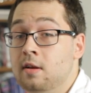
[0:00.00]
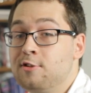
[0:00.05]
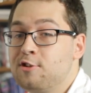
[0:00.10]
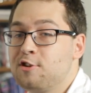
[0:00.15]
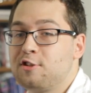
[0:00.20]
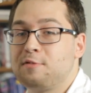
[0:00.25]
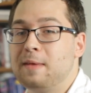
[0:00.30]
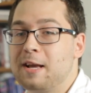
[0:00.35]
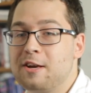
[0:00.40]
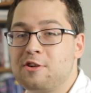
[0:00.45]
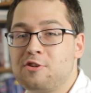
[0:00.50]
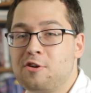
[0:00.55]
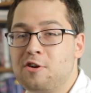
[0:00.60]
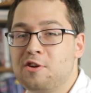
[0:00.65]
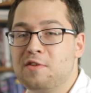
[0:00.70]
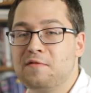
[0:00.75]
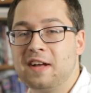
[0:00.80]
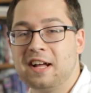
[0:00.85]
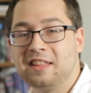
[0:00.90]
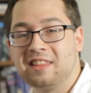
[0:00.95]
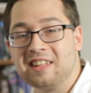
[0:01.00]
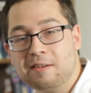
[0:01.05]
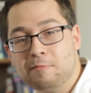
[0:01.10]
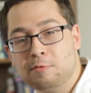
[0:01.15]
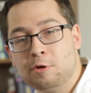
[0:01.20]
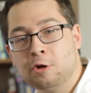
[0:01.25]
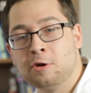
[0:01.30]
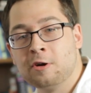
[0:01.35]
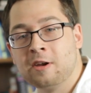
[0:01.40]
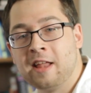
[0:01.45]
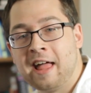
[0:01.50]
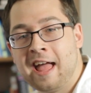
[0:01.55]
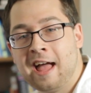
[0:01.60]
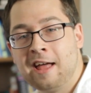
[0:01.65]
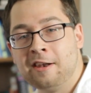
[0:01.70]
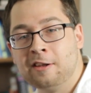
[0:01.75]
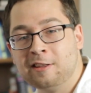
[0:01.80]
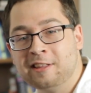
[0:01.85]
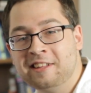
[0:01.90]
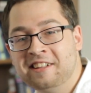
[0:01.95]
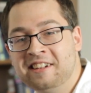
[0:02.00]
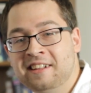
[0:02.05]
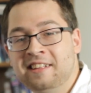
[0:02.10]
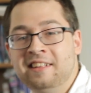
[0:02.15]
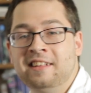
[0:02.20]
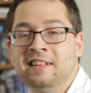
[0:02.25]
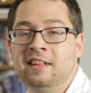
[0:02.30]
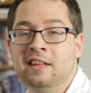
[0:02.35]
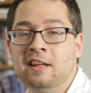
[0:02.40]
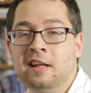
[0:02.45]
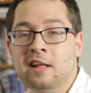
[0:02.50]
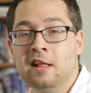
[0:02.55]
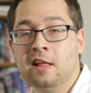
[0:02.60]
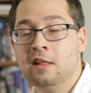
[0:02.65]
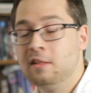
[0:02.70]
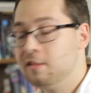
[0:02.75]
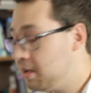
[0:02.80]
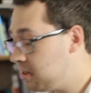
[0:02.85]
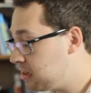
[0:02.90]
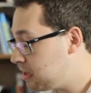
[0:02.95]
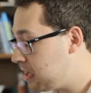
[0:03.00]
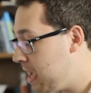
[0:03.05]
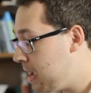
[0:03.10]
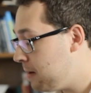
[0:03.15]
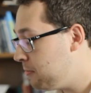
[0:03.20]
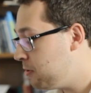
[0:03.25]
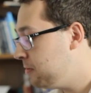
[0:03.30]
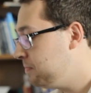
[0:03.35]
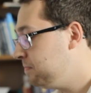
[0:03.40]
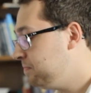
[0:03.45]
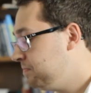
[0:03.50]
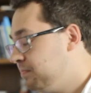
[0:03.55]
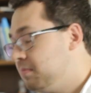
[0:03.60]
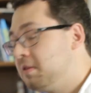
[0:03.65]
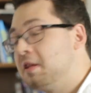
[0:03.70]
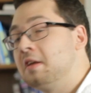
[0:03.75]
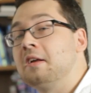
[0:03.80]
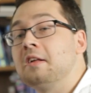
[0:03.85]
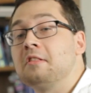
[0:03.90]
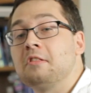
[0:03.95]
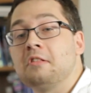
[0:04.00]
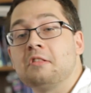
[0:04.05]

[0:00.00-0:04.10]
Just make sure you've got the computer to handle it. This camera gets a